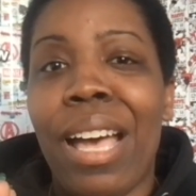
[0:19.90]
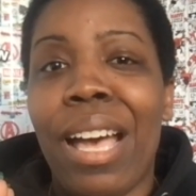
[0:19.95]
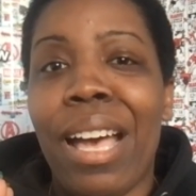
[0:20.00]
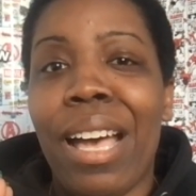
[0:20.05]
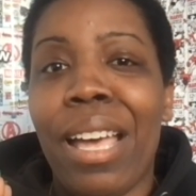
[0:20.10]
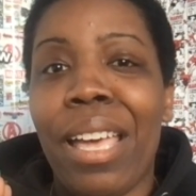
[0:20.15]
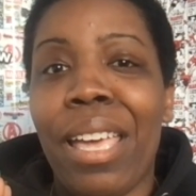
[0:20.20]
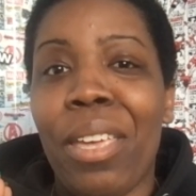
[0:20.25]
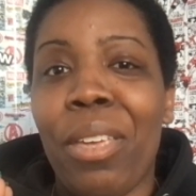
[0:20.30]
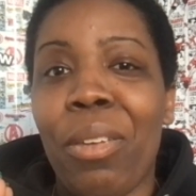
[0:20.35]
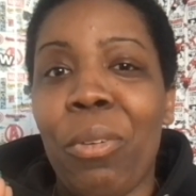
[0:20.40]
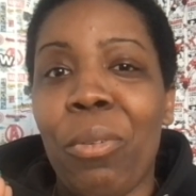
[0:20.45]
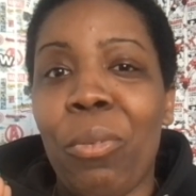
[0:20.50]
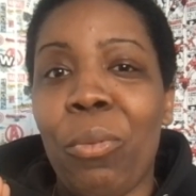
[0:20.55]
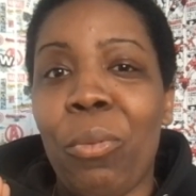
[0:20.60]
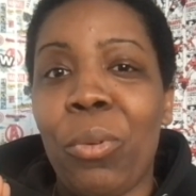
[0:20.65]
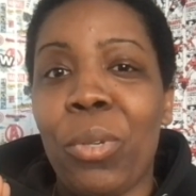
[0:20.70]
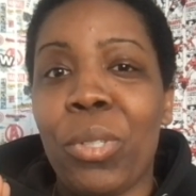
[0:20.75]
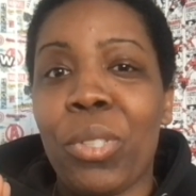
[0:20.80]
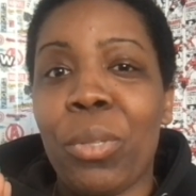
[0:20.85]
I
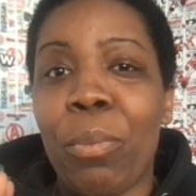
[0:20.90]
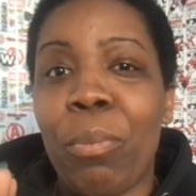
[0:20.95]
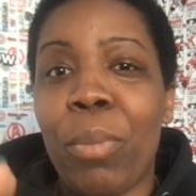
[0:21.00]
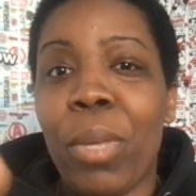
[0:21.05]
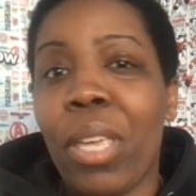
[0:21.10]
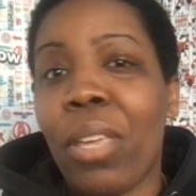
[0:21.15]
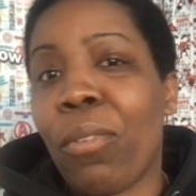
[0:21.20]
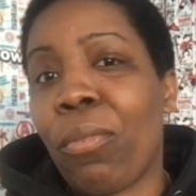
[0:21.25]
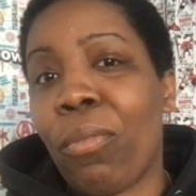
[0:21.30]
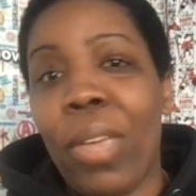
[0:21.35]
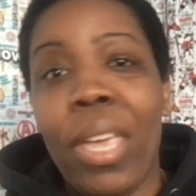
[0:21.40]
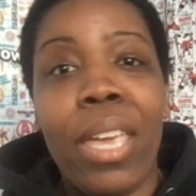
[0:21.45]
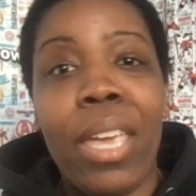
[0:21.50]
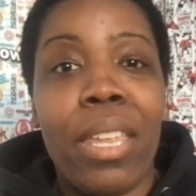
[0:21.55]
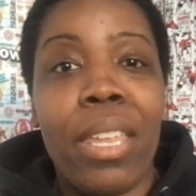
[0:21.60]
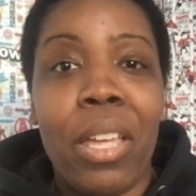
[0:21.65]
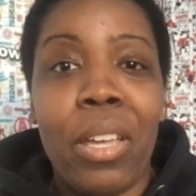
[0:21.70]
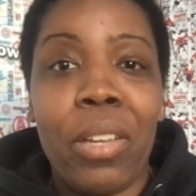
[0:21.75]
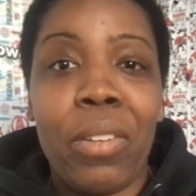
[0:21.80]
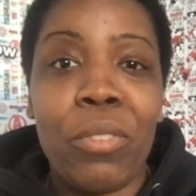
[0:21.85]
was a big
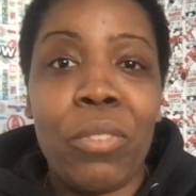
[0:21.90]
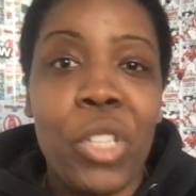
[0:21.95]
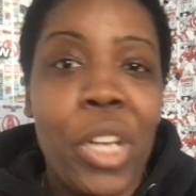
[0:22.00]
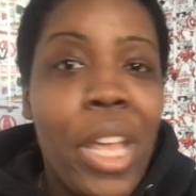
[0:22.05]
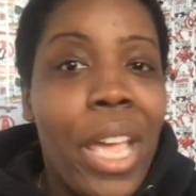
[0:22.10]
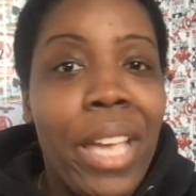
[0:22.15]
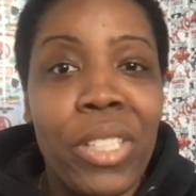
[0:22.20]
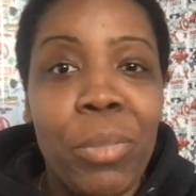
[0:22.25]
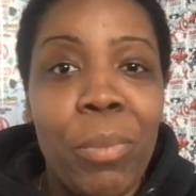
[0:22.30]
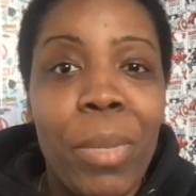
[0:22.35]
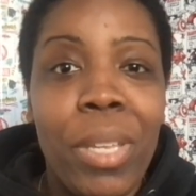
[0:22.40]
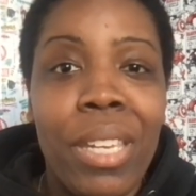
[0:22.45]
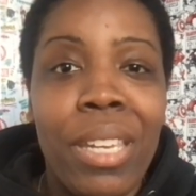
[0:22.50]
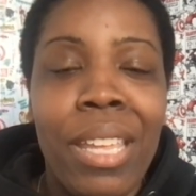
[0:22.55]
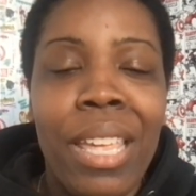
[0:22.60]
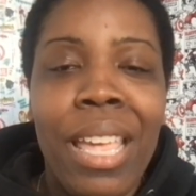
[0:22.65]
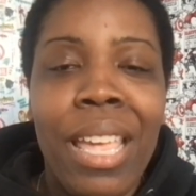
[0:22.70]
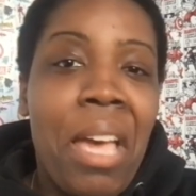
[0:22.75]
fan of Jasmine.